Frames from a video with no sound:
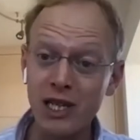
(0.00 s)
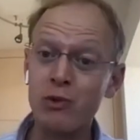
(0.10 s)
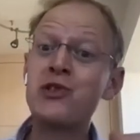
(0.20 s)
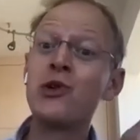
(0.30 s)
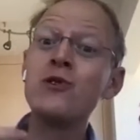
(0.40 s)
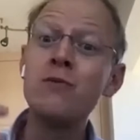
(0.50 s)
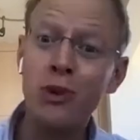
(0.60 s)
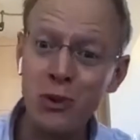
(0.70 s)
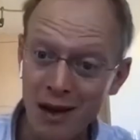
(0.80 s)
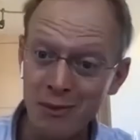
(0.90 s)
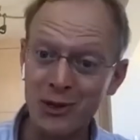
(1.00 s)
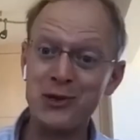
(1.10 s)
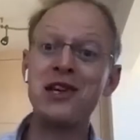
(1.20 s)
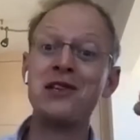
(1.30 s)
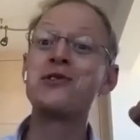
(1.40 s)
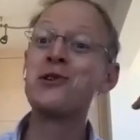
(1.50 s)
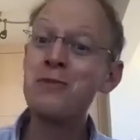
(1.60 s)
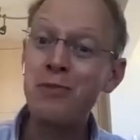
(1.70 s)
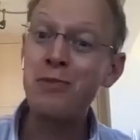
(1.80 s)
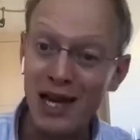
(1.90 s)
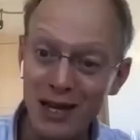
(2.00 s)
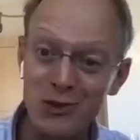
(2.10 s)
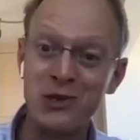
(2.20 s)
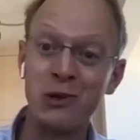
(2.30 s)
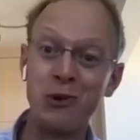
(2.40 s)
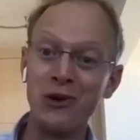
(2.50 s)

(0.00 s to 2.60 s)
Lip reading: with certain parameters and certain behaviors in the world,